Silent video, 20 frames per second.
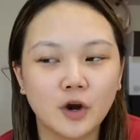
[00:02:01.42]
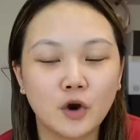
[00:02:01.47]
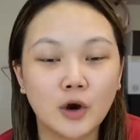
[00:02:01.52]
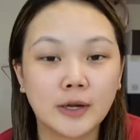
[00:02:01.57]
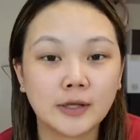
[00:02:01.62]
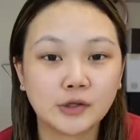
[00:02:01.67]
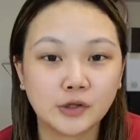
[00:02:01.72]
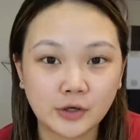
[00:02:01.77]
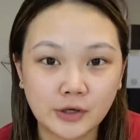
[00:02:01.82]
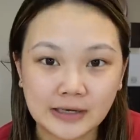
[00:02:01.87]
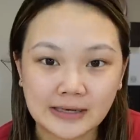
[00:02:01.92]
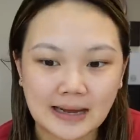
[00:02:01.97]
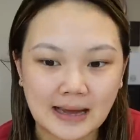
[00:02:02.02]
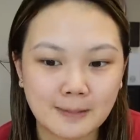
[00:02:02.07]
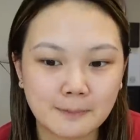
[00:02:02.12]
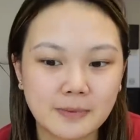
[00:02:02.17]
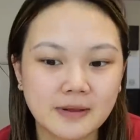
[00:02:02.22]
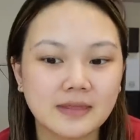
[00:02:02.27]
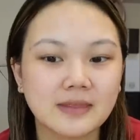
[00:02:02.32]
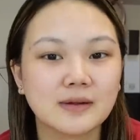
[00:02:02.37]
ako. I took a
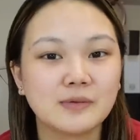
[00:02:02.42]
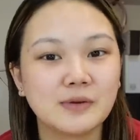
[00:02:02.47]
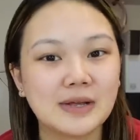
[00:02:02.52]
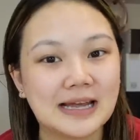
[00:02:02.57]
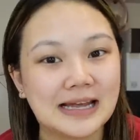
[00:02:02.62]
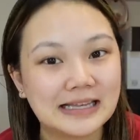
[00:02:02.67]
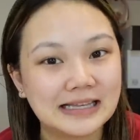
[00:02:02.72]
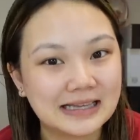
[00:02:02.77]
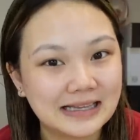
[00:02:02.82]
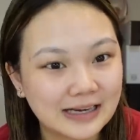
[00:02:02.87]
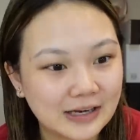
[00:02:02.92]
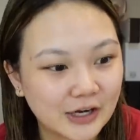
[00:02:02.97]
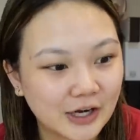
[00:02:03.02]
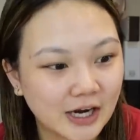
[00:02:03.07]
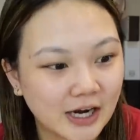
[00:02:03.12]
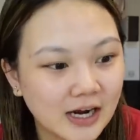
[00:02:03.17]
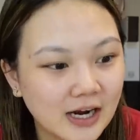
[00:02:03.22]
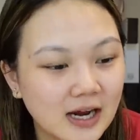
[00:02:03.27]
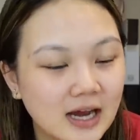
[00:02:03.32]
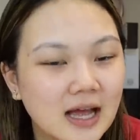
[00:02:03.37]
nap and then we had
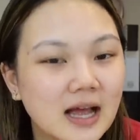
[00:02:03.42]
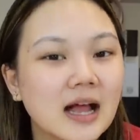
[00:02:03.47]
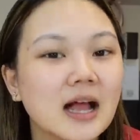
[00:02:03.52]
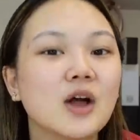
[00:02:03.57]
dinner.